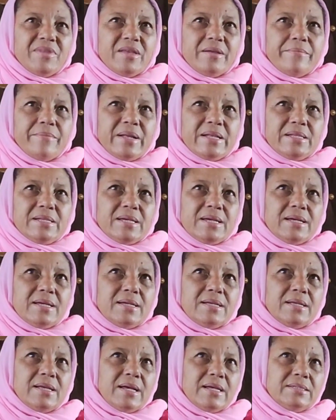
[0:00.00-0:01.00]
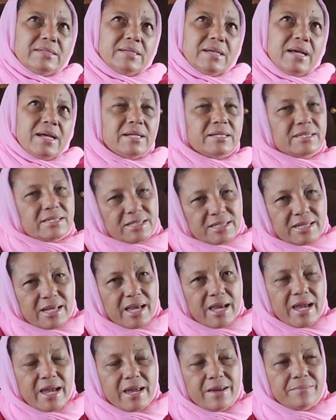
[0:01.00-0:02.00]
But as at
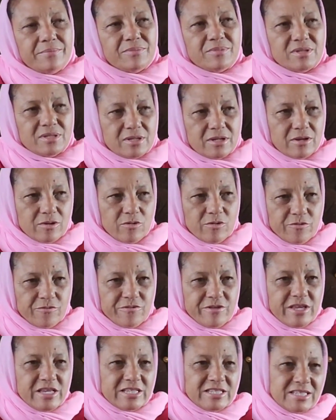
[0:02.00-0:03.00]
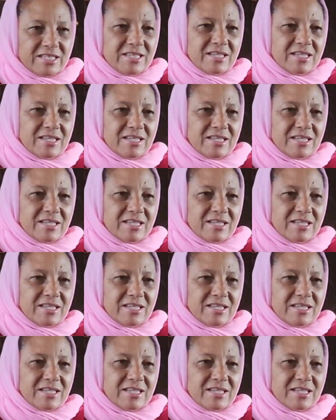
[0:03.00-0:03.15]
times of these